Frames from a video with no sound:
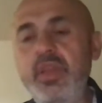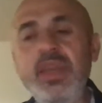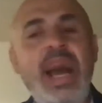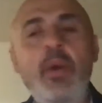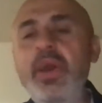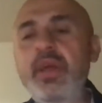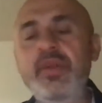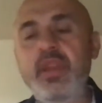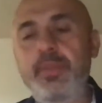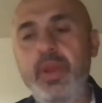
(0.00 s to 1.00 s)
Yahweh
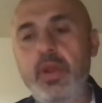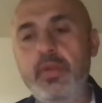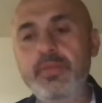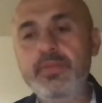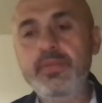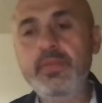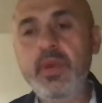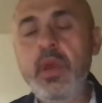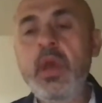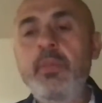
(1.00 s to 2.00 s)
doesn't appear.
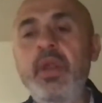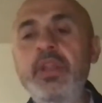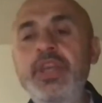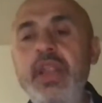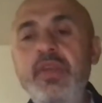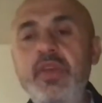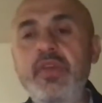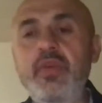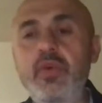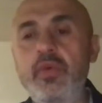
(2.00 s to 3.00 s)
But in
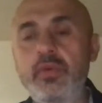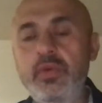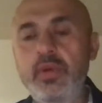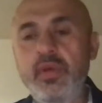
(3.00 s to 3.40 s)
Genesis 2,